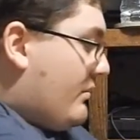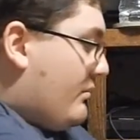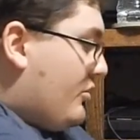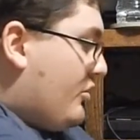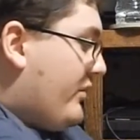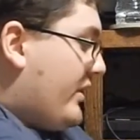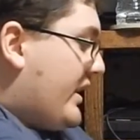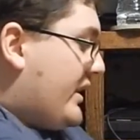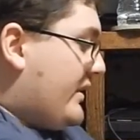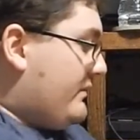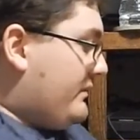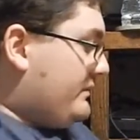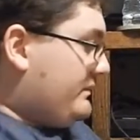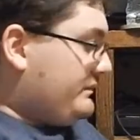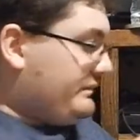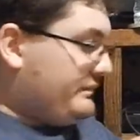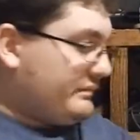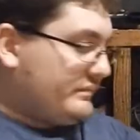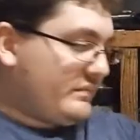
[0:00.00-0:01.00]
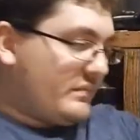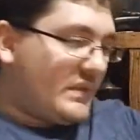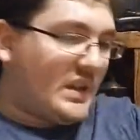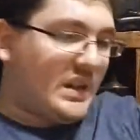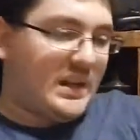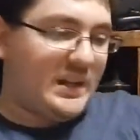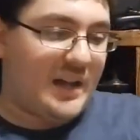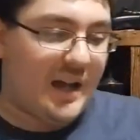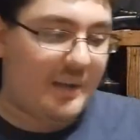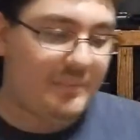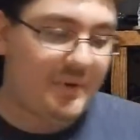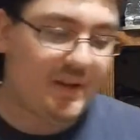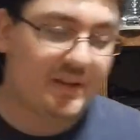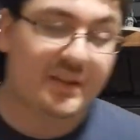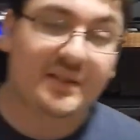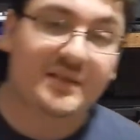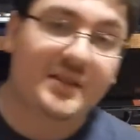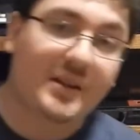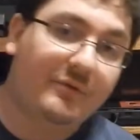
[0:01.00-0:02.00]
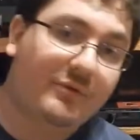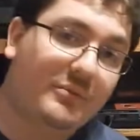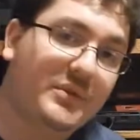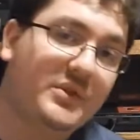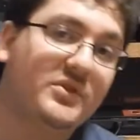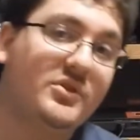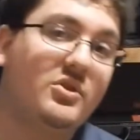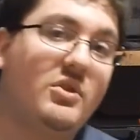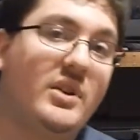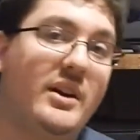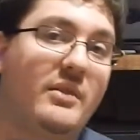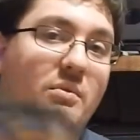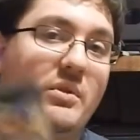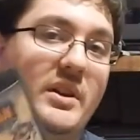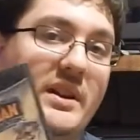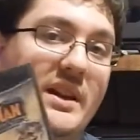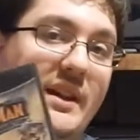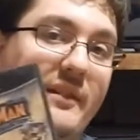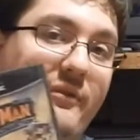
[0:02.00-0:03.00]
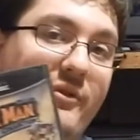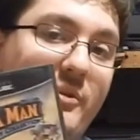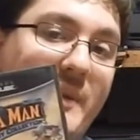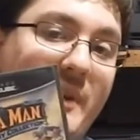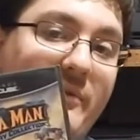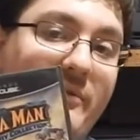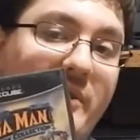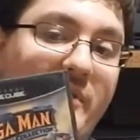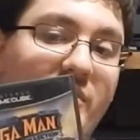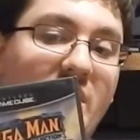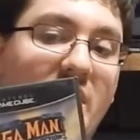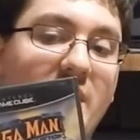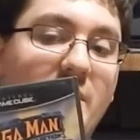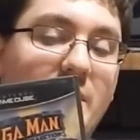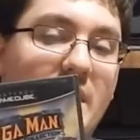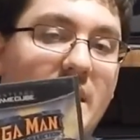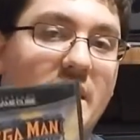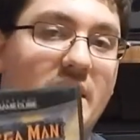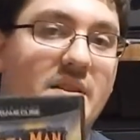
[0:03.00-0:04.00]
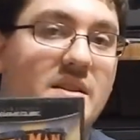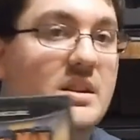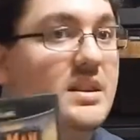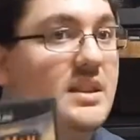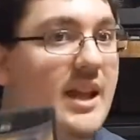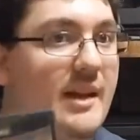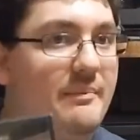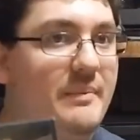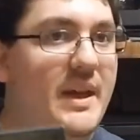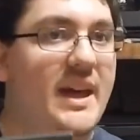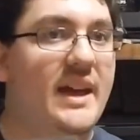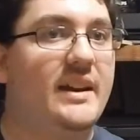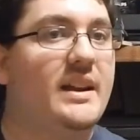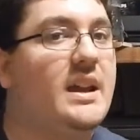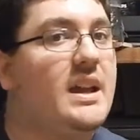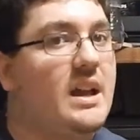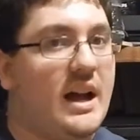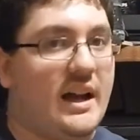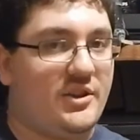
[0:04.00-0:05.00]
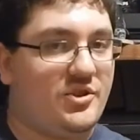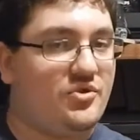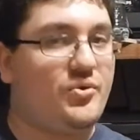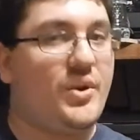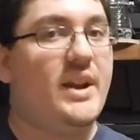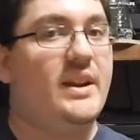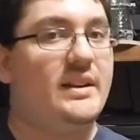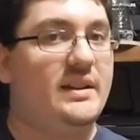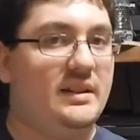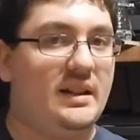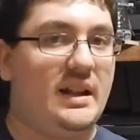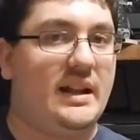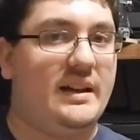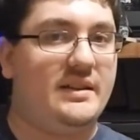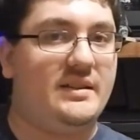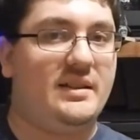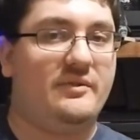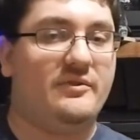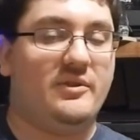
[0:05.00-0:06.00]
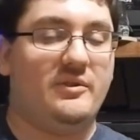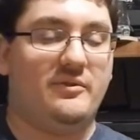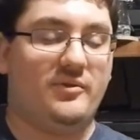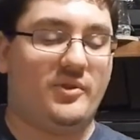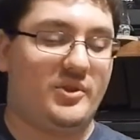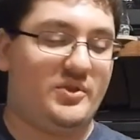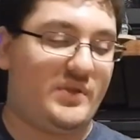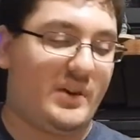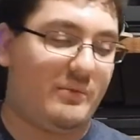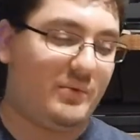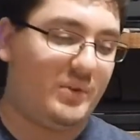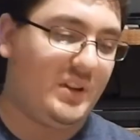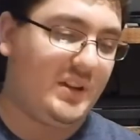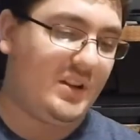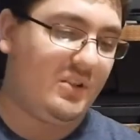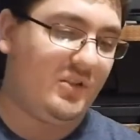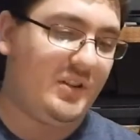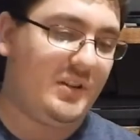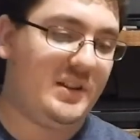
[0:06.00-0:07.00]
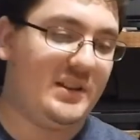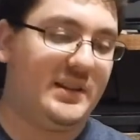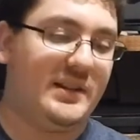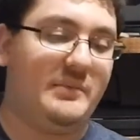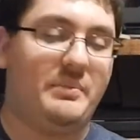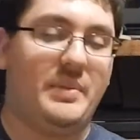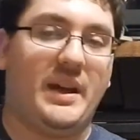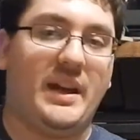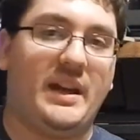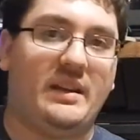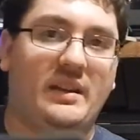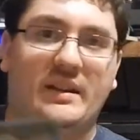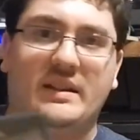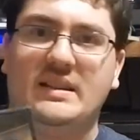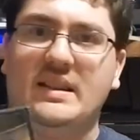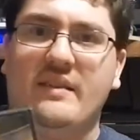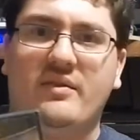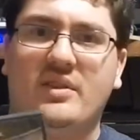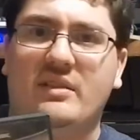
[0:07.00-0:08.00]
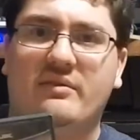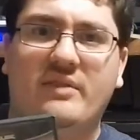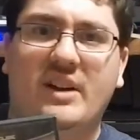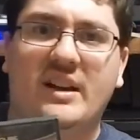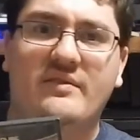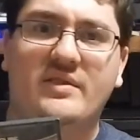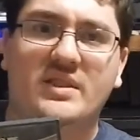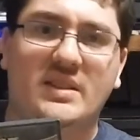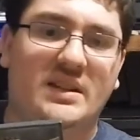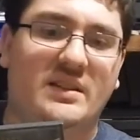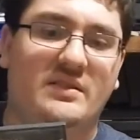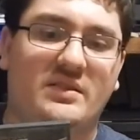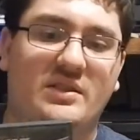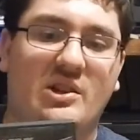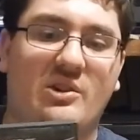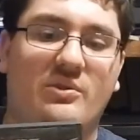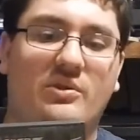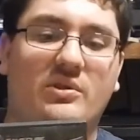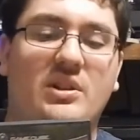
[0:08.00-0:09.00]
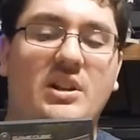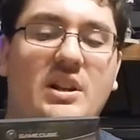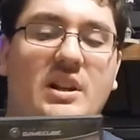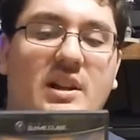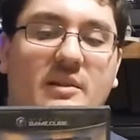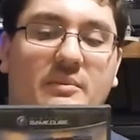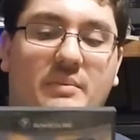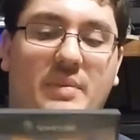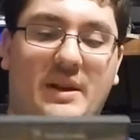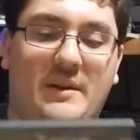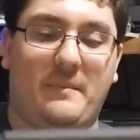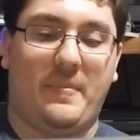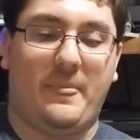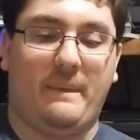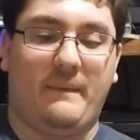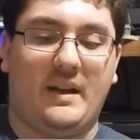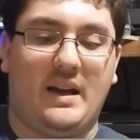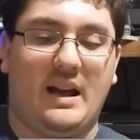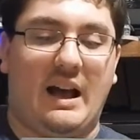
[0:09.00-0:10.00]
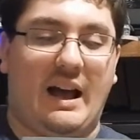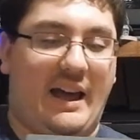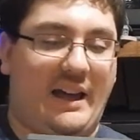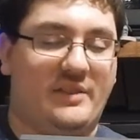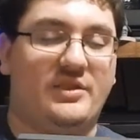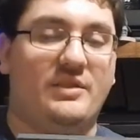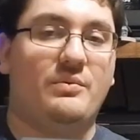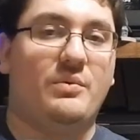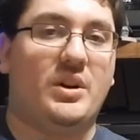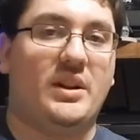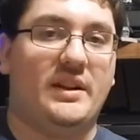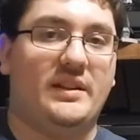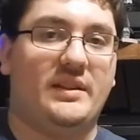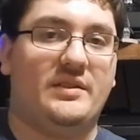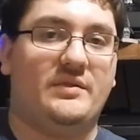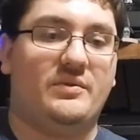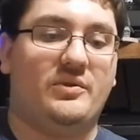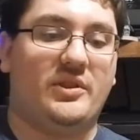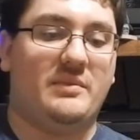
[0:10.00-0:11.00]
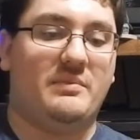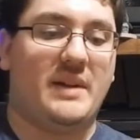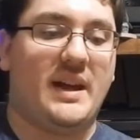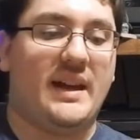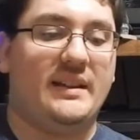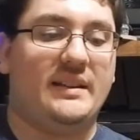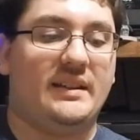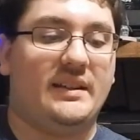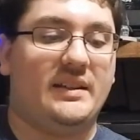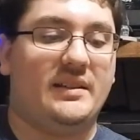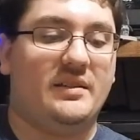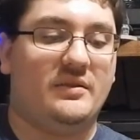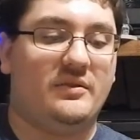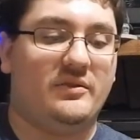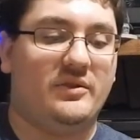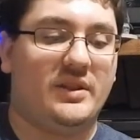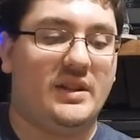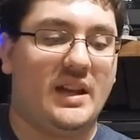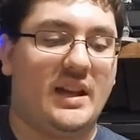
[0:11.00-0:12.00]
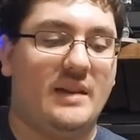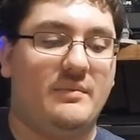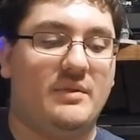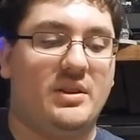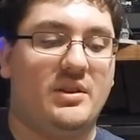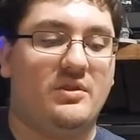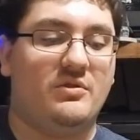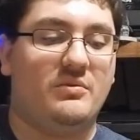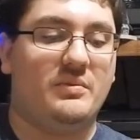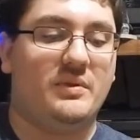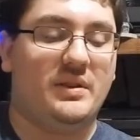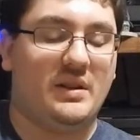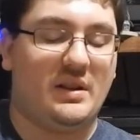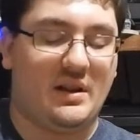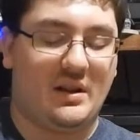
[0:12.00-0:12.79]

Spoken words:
Moving in. I picked this up from the store I work at for about $15. Not bad. I traded a lot of stuff in for it, so I really only ended up paying like 75 cents total. But I actually wanted this really badly for the GameCube.